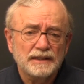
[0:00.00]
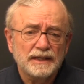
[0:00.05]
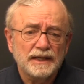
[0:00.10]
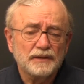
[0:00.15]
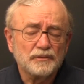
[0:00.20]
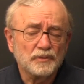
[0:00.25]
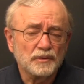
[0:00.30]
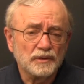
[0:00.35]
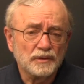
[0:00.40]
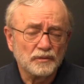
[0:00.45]

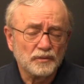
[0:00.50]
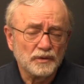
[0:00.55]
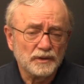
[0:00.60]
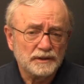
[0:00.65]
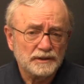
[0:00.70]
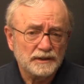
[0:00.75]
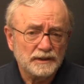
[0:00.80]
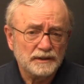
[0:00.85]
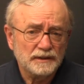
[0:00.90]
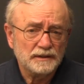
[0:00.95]
and World War
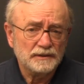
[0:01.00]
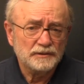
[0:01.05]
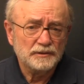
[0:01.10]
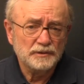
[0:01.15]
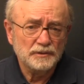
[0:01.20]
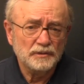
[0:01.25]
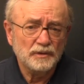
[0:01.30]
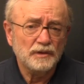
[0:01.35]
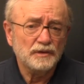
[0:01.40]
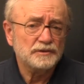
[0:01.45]

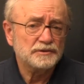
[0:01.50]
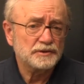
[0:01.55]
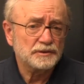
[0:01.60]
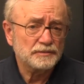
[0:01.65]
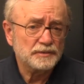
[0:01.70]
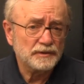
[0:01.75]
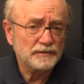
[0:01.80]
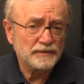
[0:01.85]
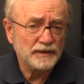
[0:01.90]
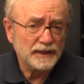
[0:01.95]
II also
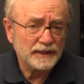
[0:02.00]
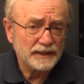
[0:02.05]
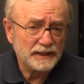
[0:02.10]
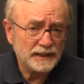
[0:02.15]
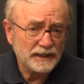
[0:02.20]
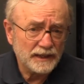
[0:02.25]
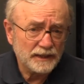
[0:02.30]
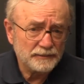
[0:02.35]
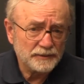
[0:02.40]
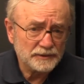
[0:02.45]
provided
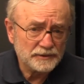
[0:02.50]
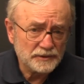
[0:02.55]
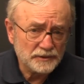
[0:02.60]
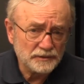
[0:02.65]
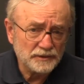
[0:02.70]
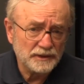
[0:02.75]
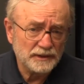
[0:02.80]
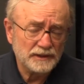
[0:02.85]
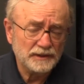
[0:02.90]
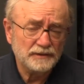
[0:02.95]
the
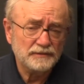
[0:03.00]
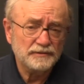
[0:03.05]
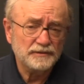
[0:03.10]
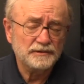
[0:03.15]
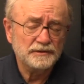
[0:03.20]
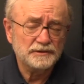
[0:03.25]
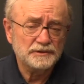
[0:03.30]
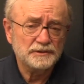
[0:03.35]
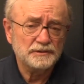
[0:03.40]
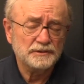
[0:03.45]
opportunity for
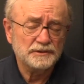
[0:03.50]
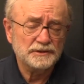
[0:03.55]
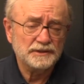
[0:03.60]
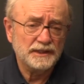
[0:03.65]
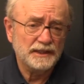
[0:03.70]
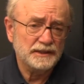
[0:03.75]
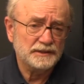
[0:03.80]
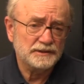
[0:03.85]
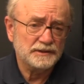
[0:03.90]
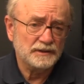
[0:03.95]
the Jewish
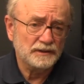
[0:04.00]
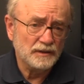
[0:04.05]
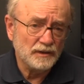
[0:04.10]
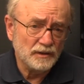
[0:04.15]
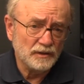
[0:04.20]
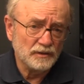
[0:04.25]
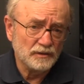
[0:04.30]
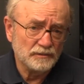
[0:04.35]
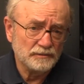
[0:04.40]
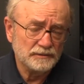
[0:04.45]
national
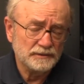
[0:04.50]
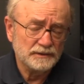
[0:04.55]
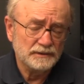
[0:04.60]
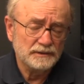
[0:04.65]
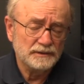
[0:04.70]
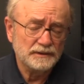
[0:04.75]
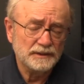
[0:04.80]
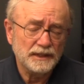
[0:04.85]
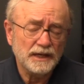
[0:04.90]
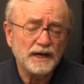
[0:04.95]
home.
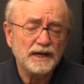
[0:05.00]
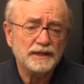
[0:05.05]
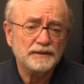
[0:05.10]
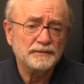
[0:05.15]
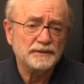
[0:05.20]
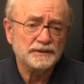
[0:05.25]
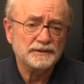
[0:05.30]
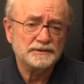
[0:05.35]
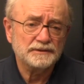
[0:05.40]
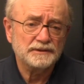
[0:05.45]
The
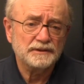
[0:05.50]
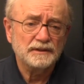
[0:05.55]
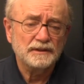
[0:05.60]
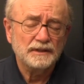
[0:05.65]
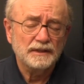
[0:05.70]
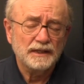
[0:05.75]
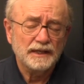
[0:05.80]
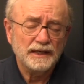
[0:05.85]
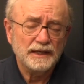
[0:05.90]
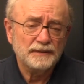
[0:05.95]
Ottomans
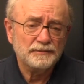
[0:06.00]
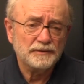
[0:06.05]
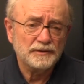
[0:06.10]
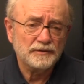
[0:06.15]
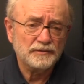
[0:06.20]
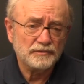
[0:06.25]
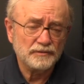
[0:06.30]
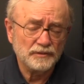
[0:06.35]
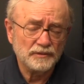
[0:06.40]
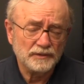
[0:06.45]
had
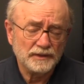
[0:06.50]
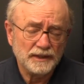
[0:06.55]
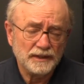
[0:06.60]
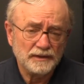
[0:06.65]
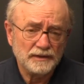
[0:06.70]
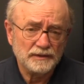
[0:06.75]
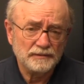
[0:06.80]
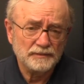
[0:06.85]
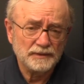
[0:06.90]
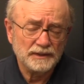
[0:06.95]
been thrown
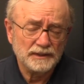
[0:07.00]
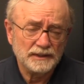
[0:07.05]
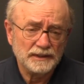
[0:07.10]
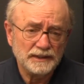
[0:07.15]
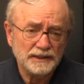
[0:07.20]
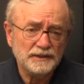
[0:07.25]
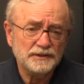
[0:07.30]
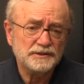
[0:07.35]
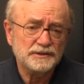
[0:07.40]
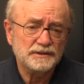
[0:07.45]
out of the Middle
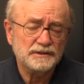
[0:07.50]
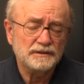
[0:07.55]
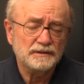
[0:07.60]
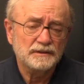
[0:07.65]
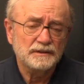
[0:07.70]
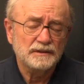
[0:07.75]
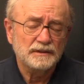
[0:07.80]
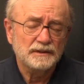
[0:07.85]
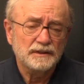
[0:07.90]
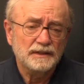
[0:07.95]
East,
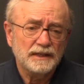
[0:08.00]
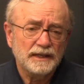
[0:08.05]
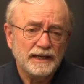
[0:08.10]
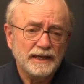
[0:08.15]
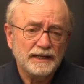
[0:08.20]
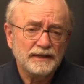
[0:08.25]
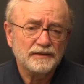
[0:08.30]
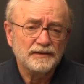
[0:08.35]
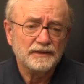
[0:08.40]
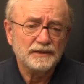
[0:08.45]

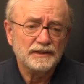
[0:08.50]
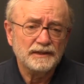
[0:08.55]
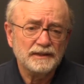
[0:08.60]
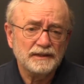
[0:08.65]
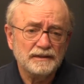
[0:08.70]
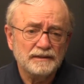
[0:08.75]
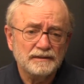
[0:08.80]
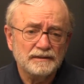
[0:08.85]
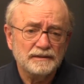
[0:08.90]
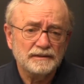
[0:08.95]
and
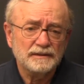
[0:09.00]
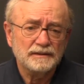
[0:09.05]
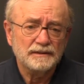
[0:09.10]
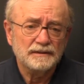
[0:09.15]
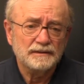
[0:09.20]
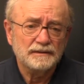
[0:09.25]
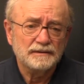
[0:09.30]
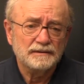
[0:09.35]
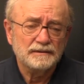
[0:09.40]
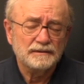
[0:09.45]
the
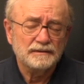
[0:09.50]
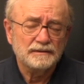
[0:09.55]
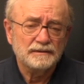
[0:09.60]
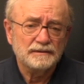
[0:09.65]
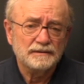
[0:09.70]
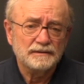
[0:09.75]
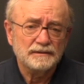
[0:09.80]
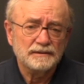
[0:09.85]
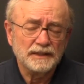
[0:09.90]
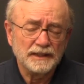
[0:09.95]

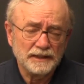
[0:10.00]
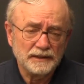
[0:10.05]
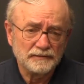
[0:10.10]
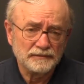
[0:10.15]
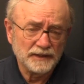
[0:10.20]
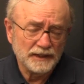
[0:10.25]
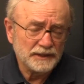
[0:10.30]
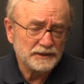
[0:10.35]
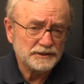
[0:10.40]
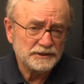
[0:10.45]
League of
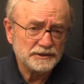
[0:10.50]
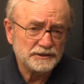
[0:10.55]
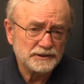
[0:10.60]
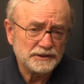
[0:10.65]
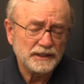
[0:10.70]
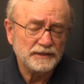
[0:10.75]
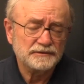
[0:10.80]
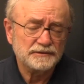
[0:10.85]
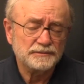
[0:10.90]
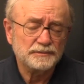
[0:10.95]
Nations
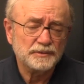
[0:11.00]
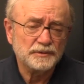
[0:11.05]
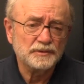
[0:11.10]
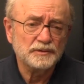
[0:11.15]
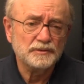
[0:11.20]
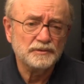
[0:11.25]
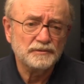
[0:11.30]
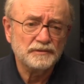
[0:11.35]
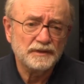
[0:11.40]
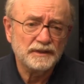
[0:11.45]
has
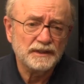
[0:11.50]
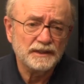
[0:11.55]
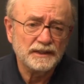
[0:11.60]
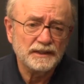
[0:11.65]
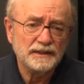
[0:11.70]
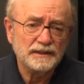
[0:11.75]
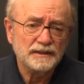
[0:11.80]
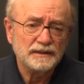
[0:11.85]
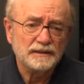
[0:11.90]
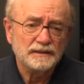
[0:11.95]
approved
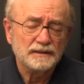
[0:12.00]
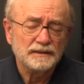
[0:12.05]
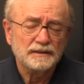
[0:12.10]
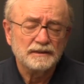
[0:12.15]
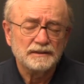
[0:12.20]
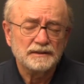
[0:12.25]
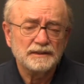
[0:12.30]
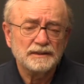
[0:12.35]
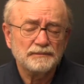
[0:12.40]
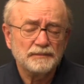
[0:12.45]
the
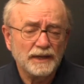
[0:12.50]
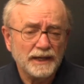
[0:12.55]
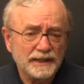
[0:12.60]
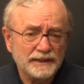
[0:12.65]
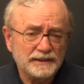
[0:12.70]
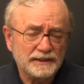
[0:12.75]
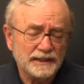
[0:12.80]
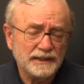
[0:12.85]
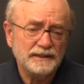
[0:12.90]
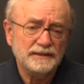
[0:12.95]

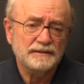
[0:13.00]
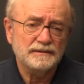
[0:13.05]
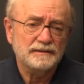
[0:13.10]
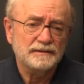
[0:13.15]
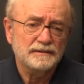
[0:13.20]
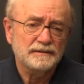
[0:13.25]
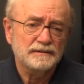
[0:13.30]
mandate